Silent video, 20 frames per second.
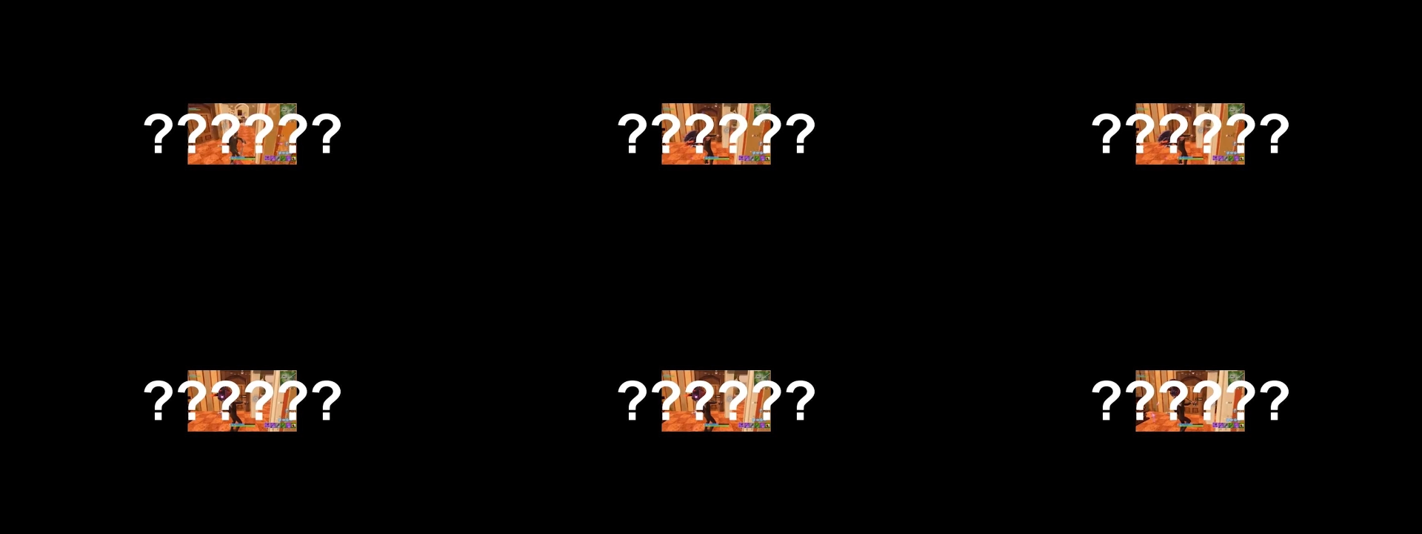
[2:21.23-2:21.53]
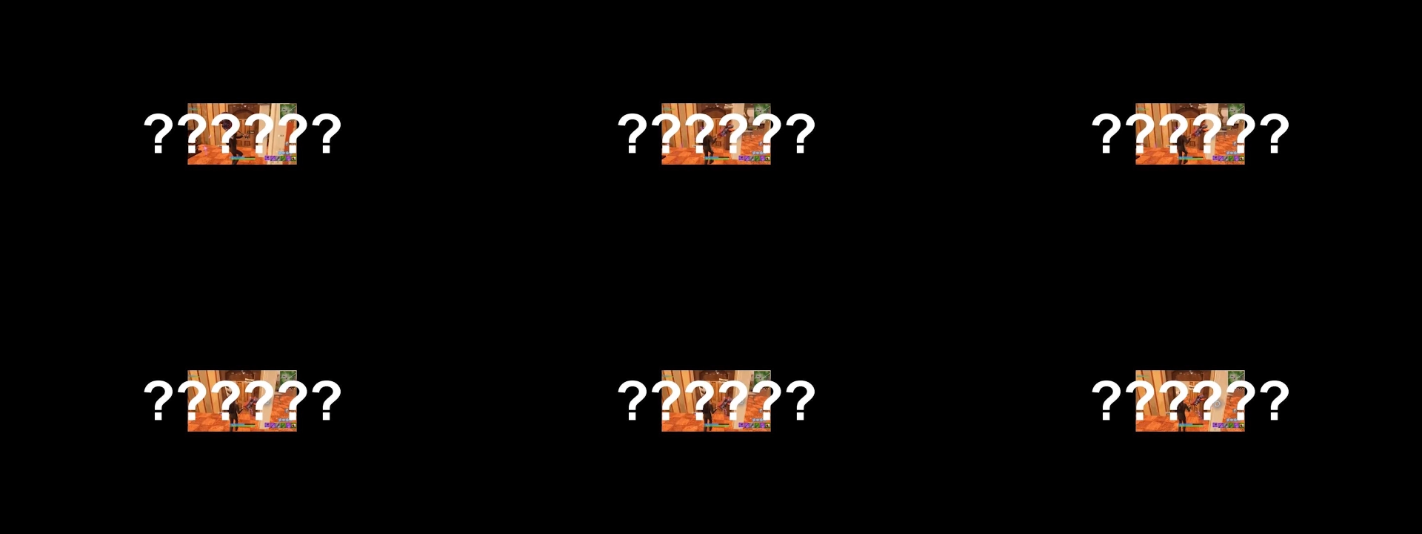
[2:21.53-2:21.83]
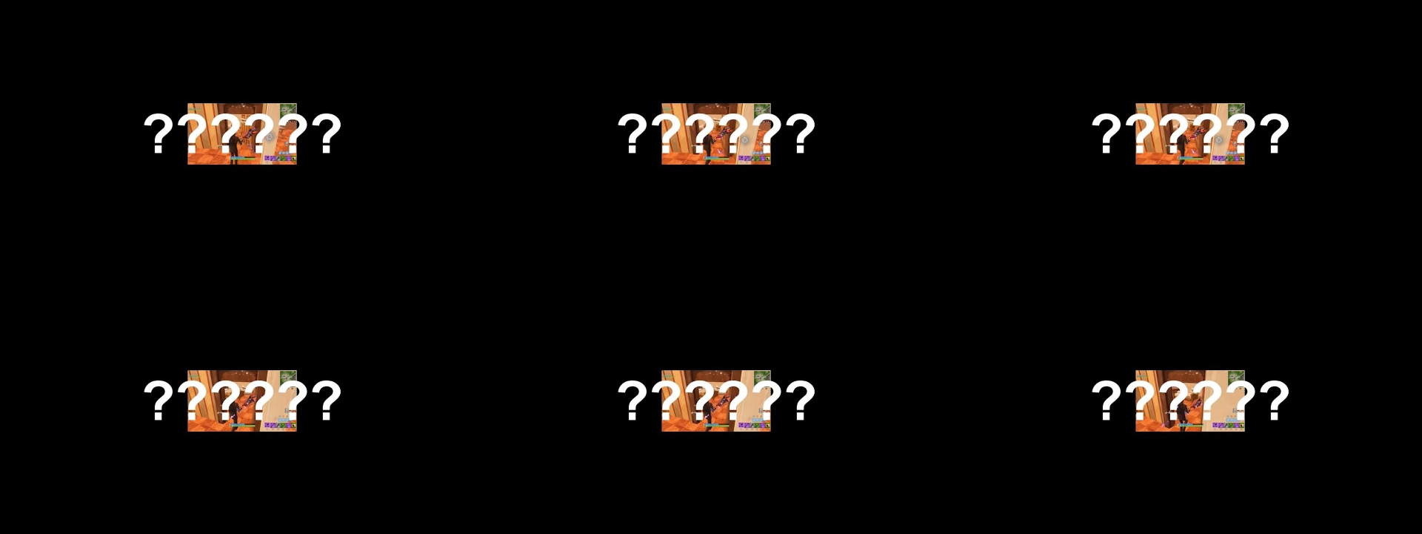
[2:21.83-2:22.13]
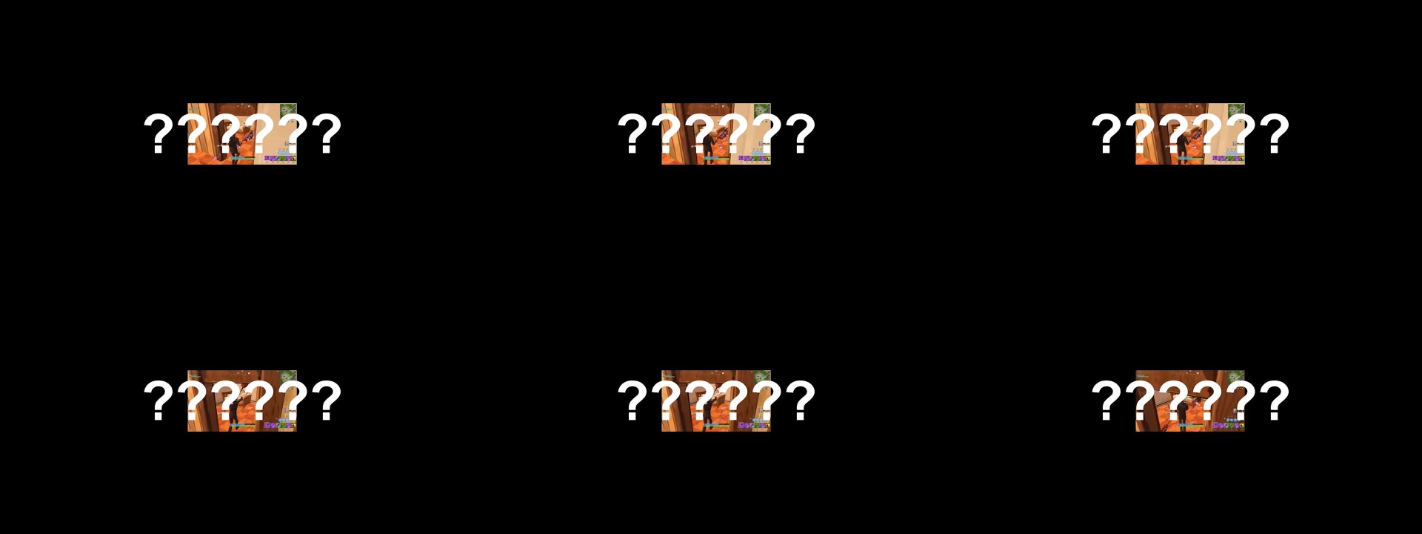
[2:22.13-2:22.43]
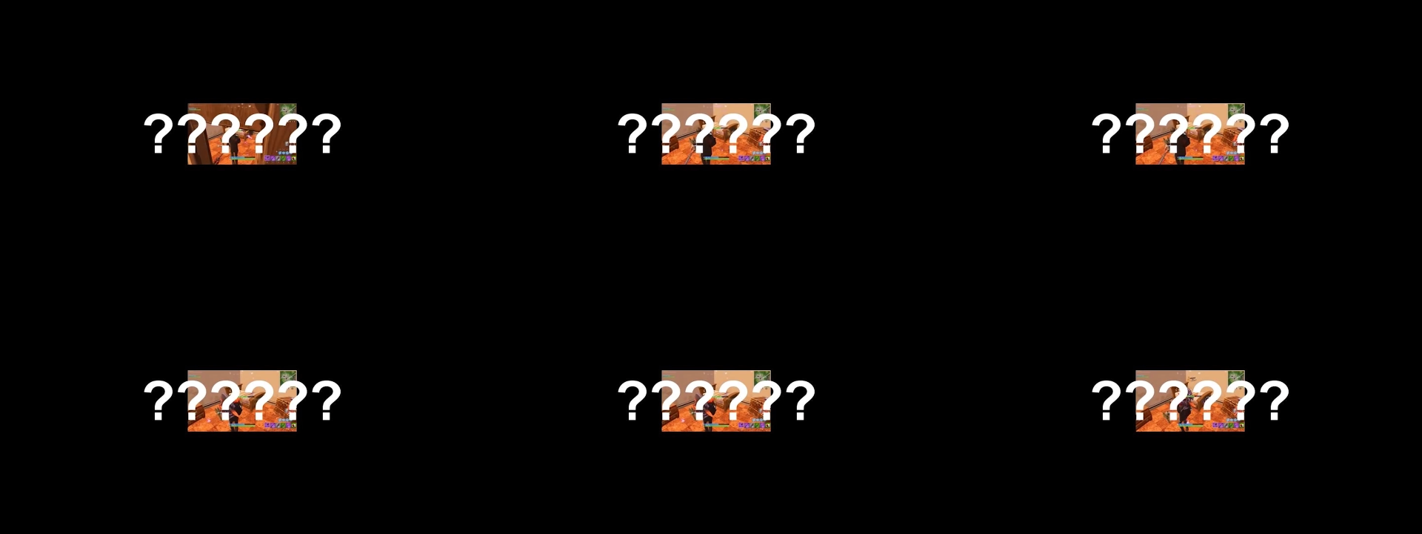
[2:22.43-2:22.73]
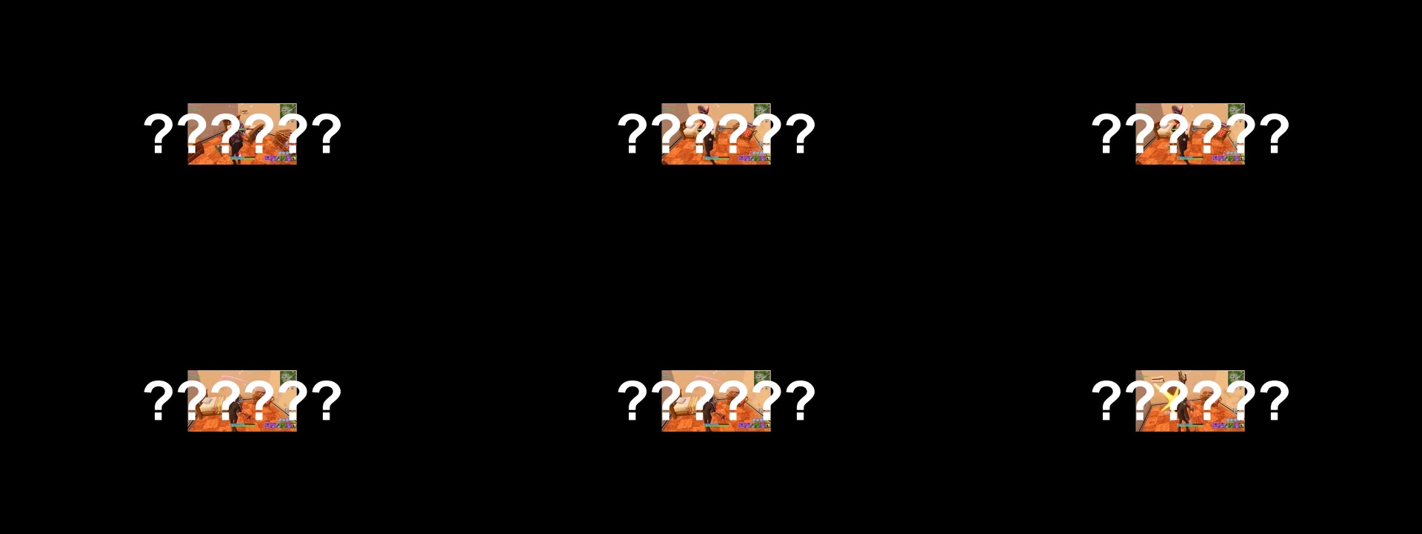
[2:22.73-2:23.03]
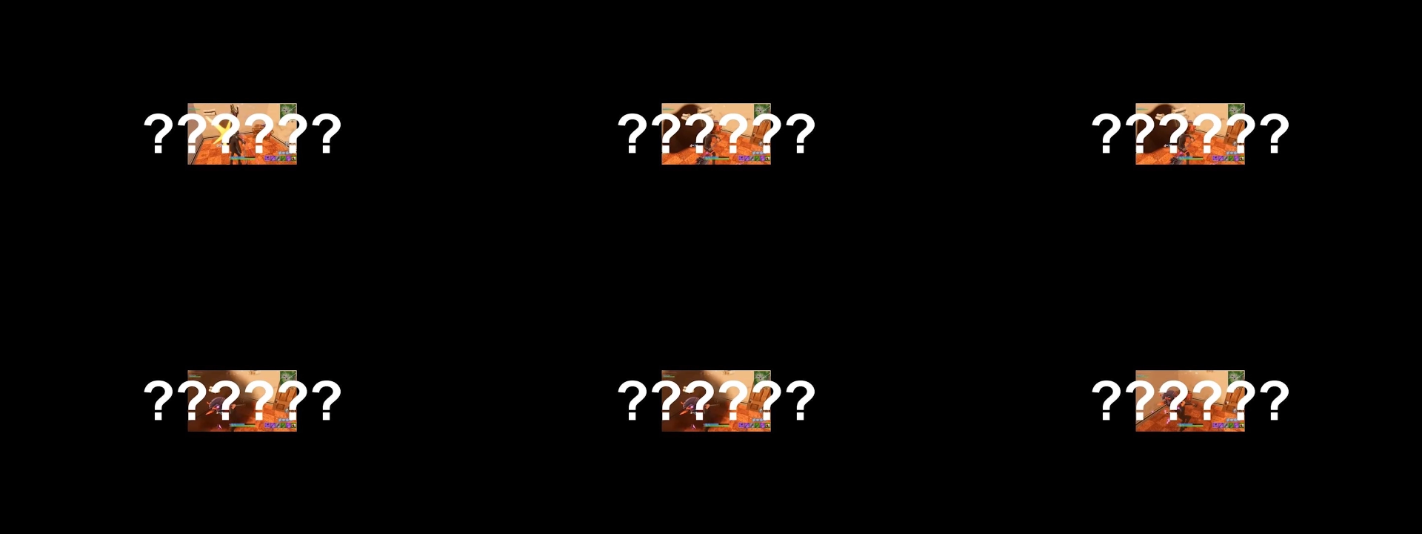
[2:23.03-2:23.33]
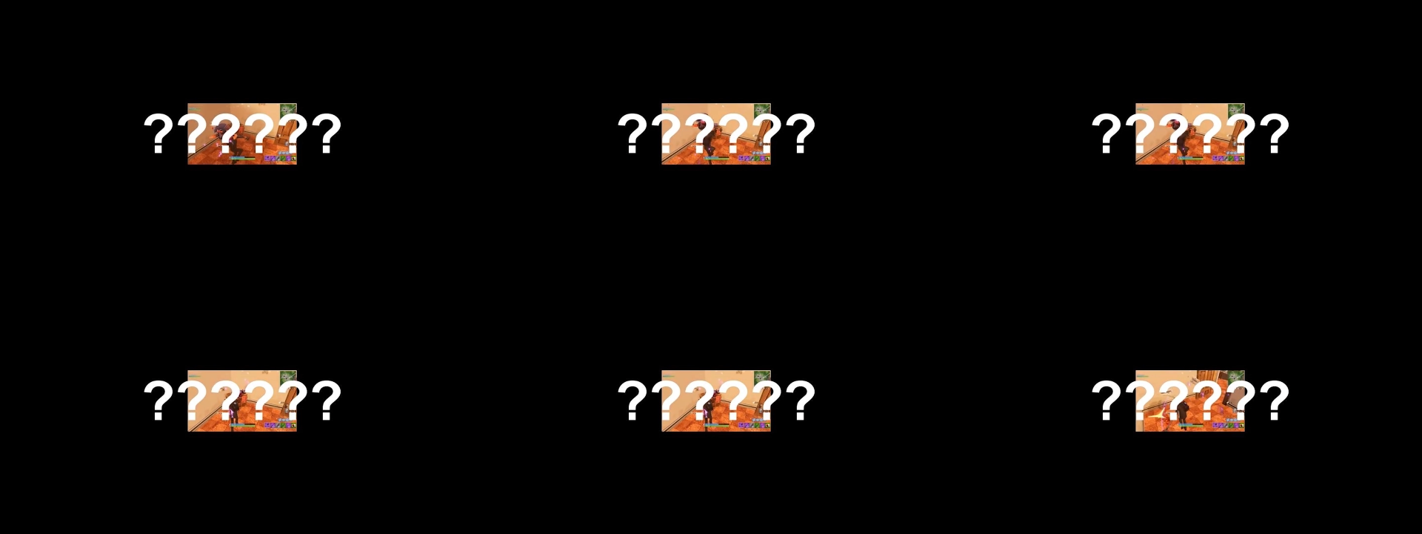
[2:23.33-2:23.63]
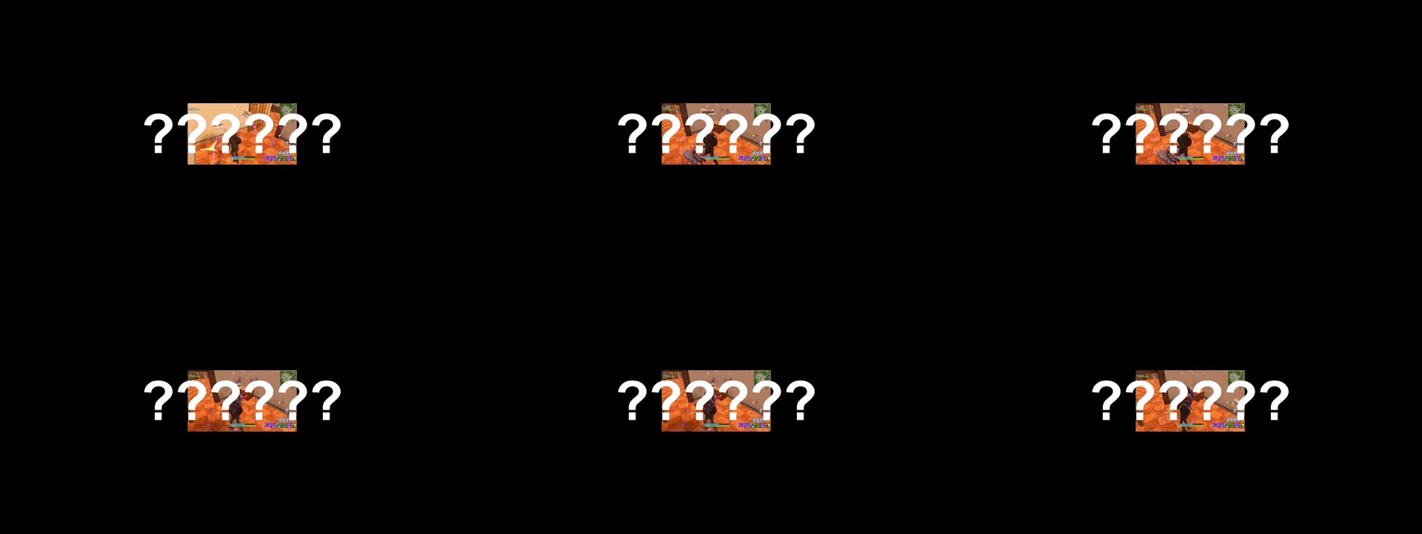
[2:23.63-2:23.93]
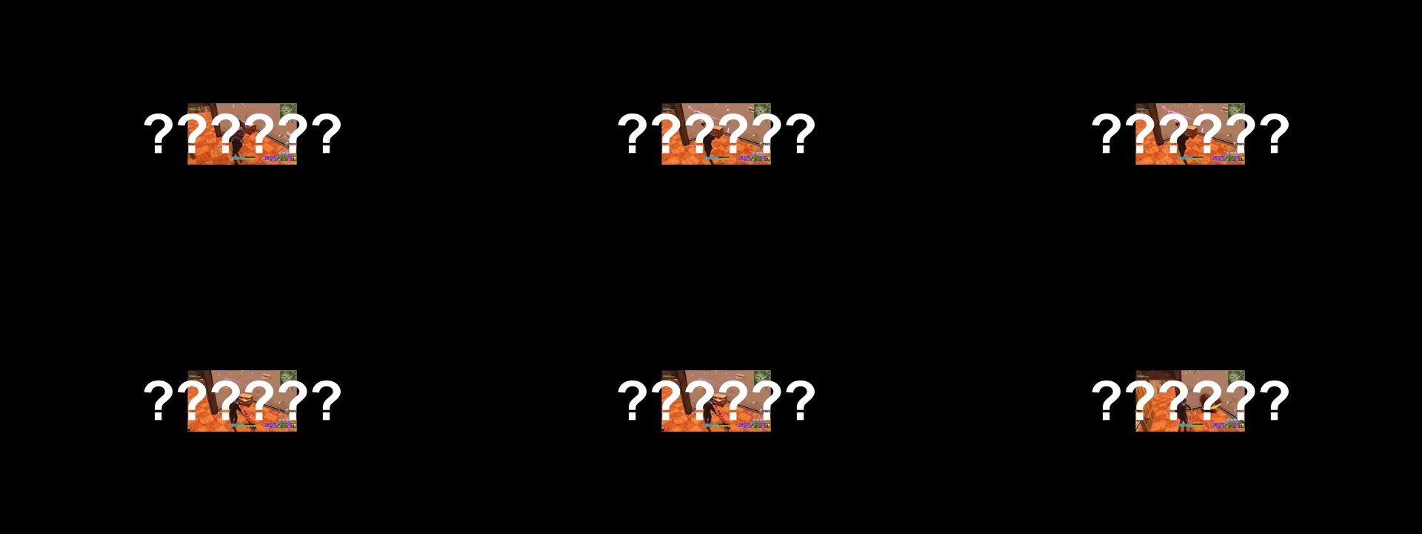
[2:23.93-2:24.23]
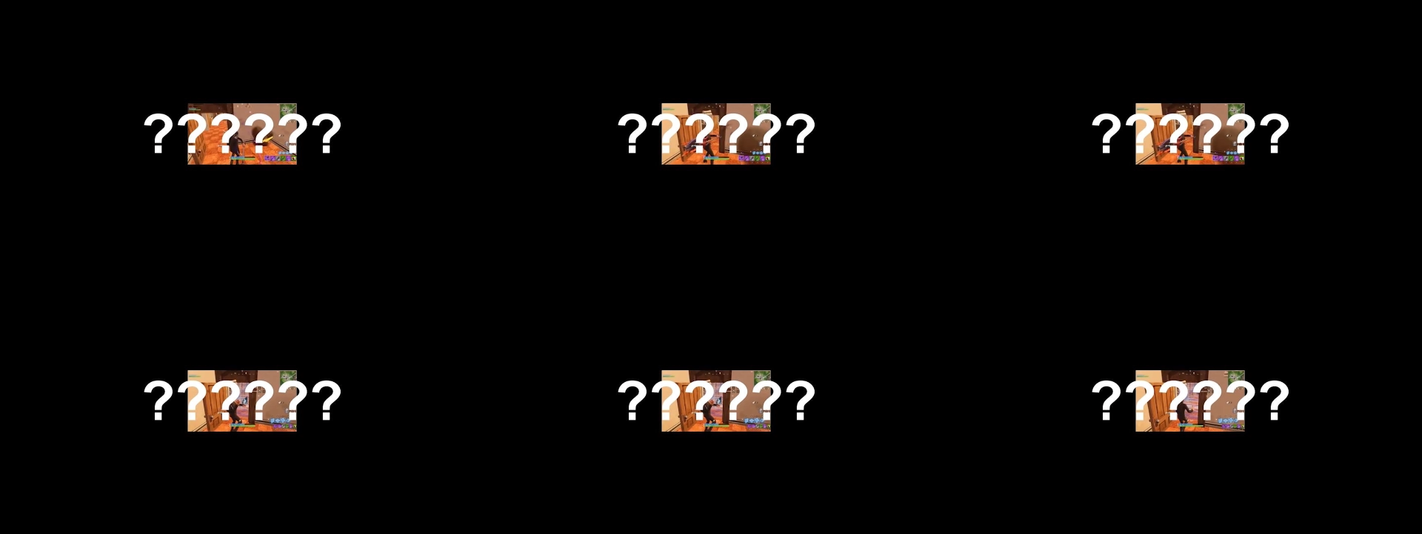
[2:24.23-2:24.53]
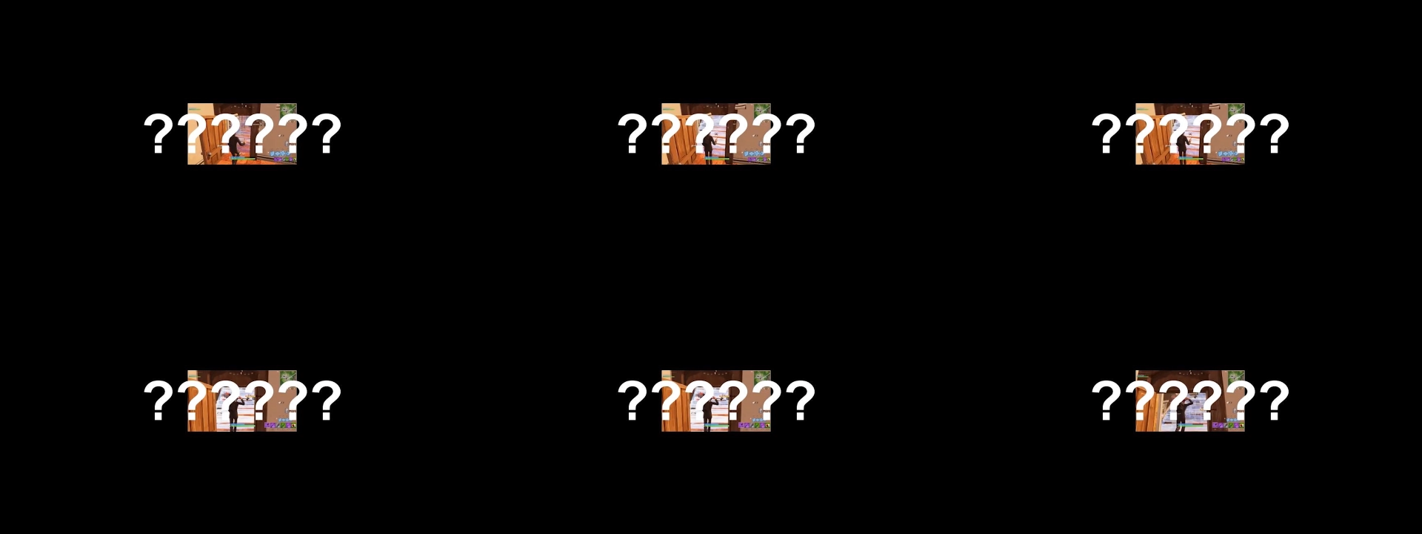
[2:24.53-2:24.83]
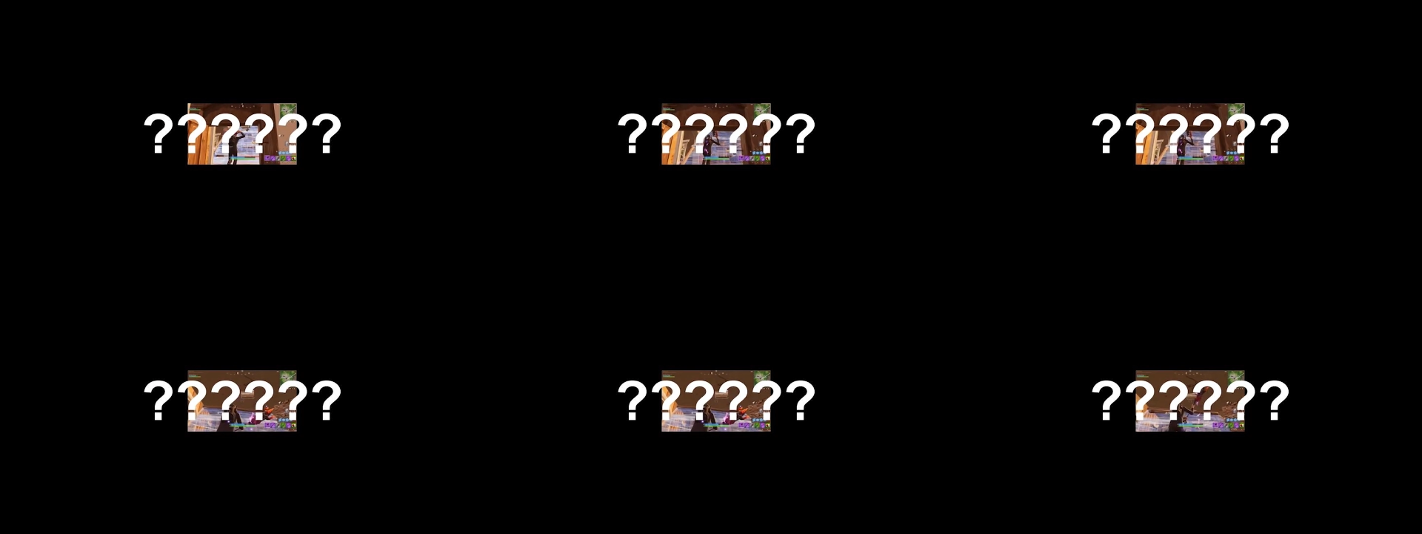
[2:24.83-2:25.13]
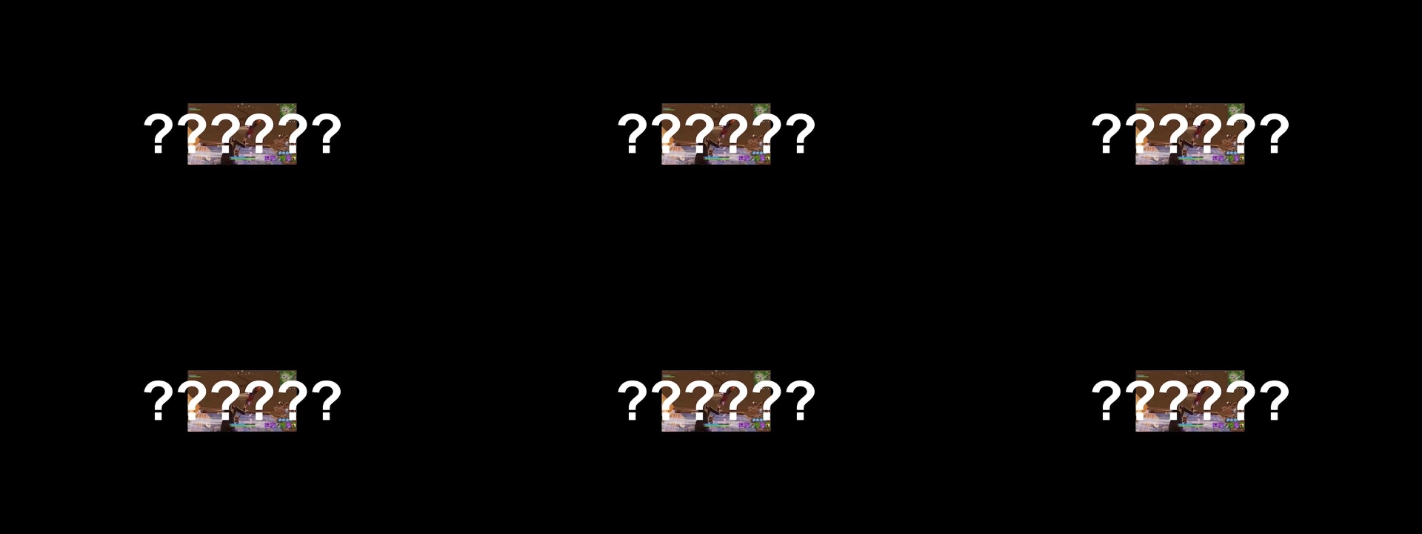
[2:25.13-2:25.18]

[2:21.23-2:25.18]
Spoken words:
Nobody's mouth can be seen.